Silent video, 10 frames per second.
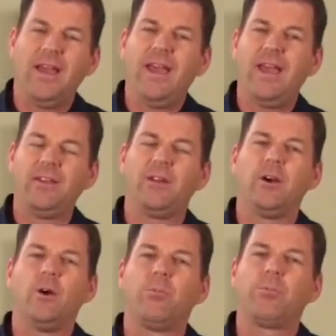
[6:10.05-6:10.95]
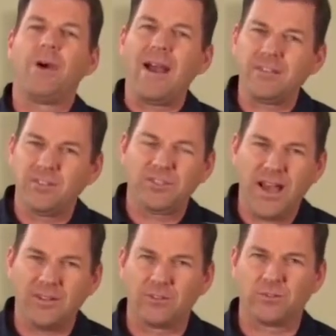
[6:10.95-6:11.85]
and practice
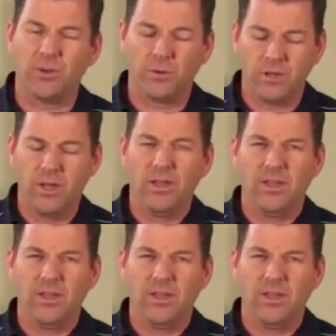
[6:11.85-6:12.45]
shadow stroke,